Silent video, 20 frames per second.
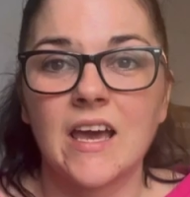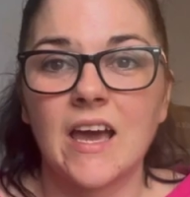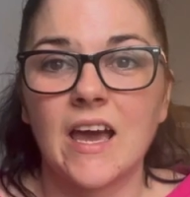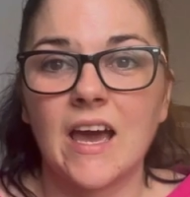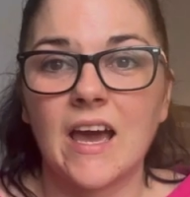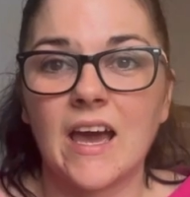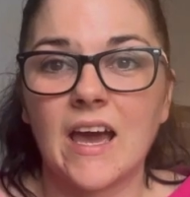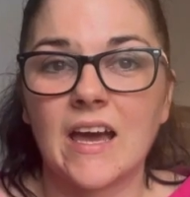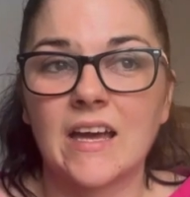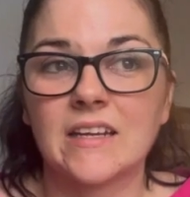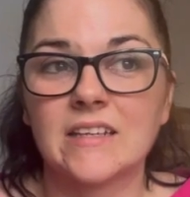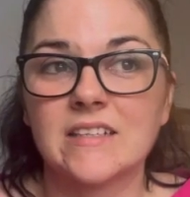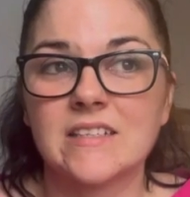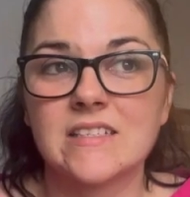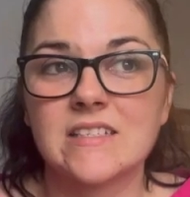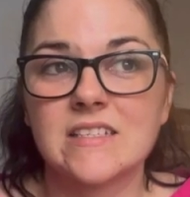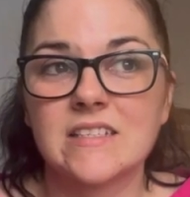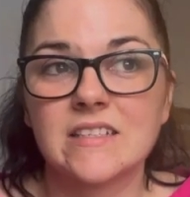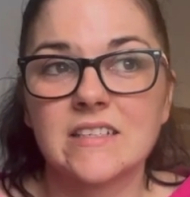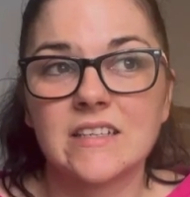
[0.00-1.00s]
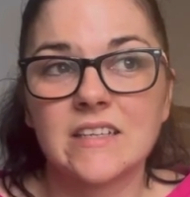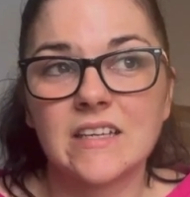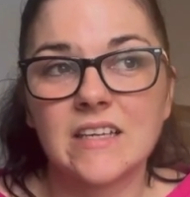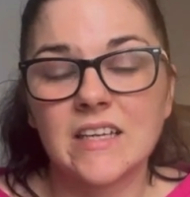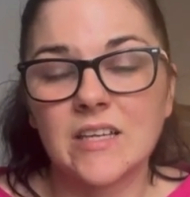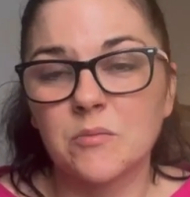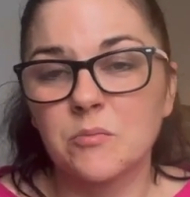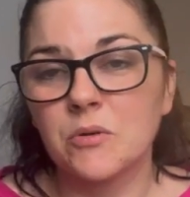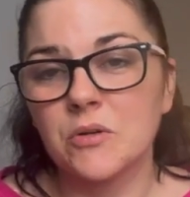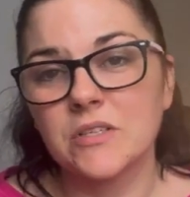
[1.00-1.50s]
and
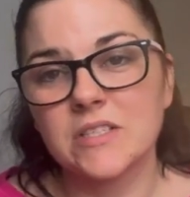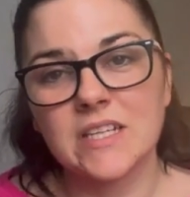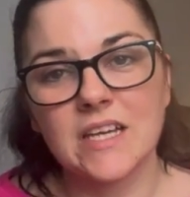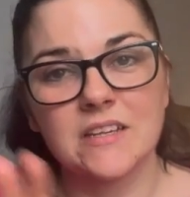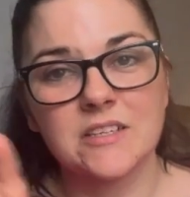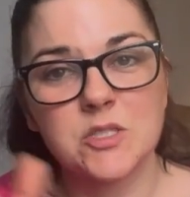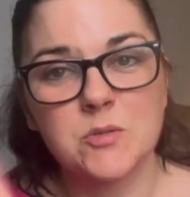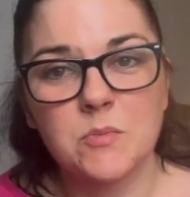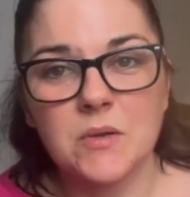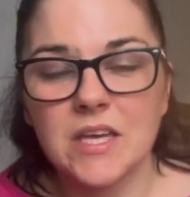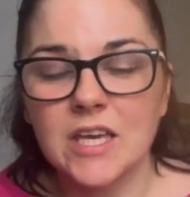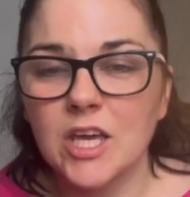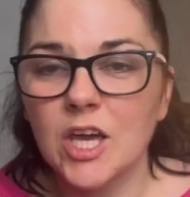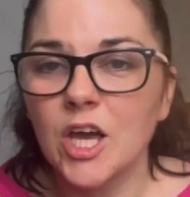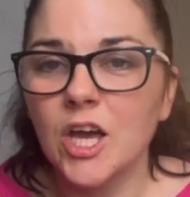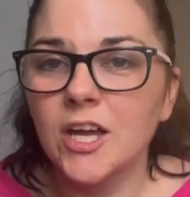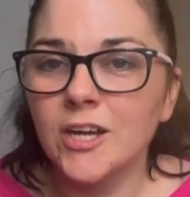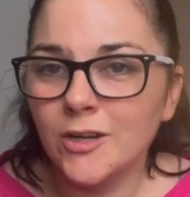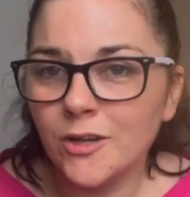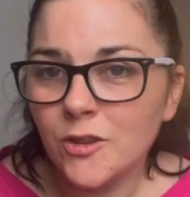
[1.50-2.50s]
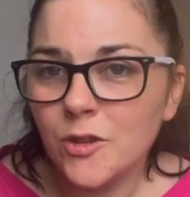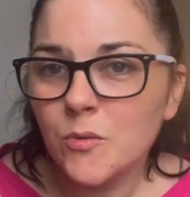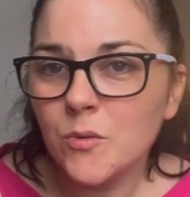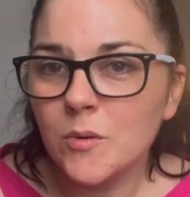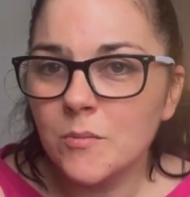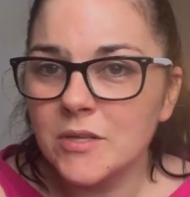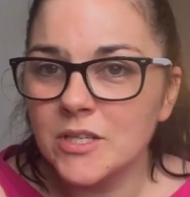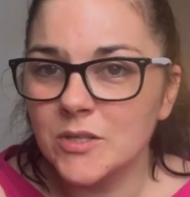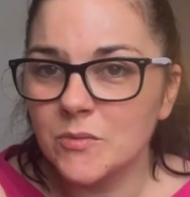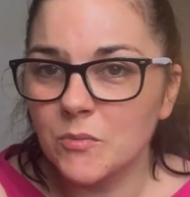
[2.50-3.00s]
is put down to being another
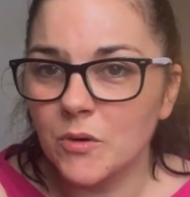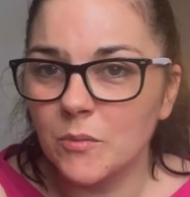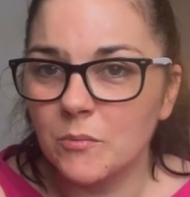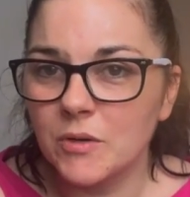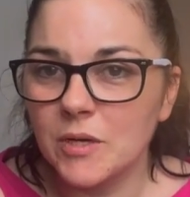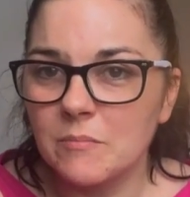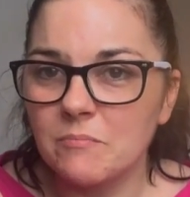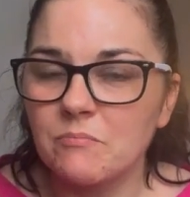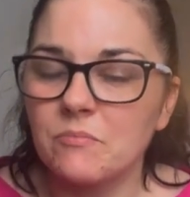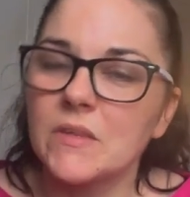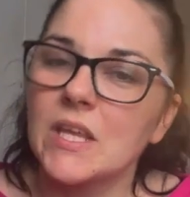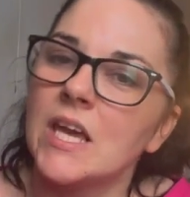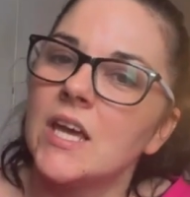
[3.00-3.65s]
woman's problem.